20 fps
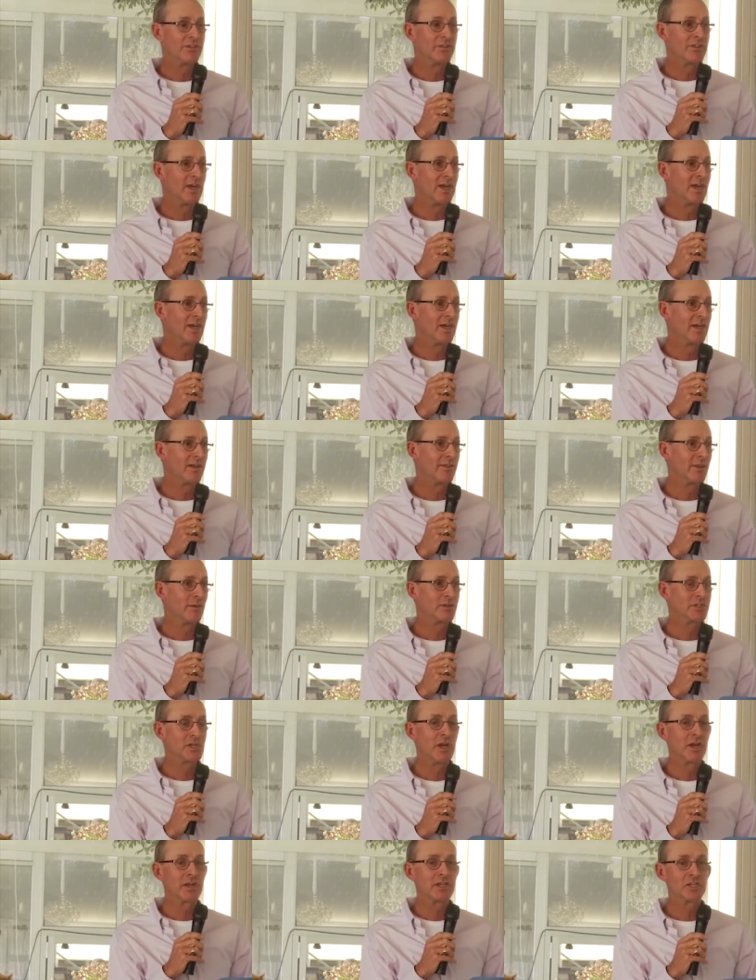uh, they were
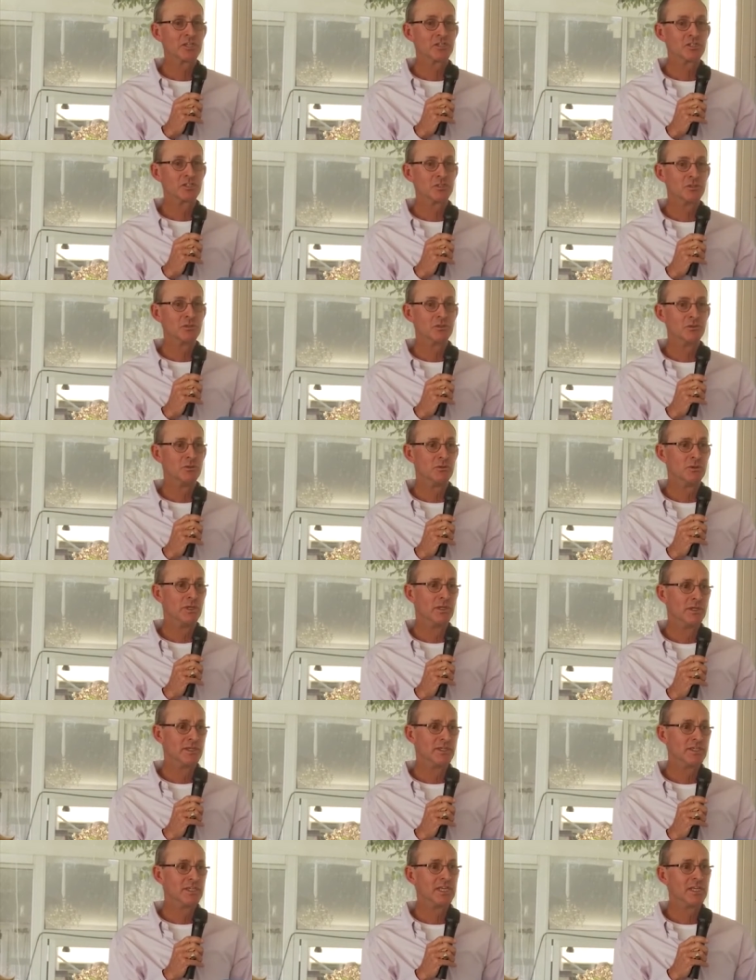talking to
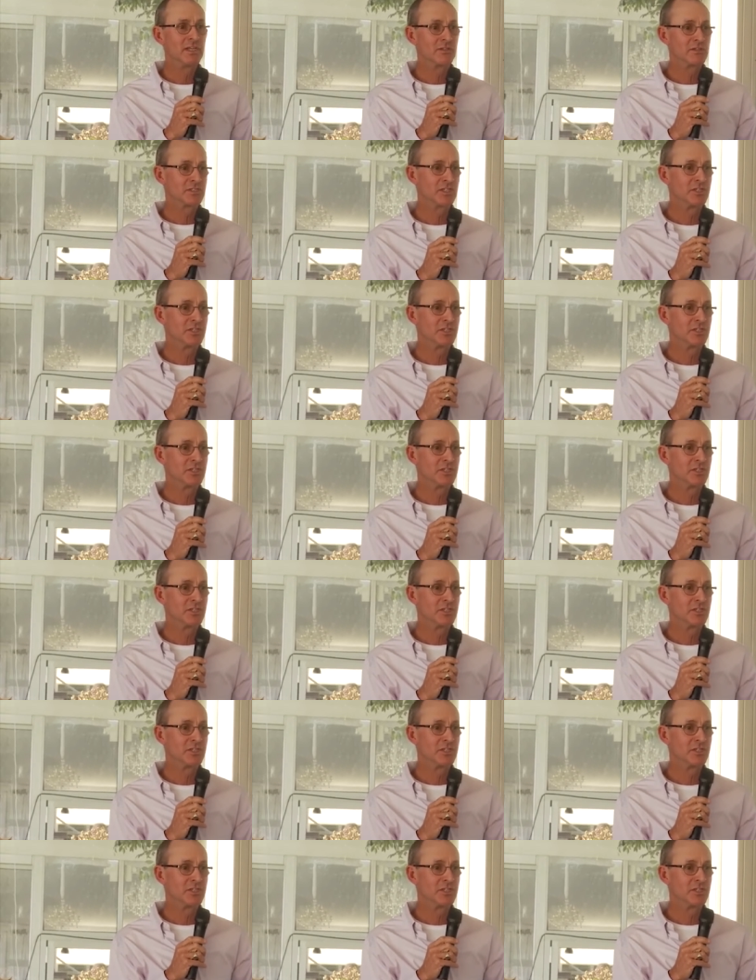dealers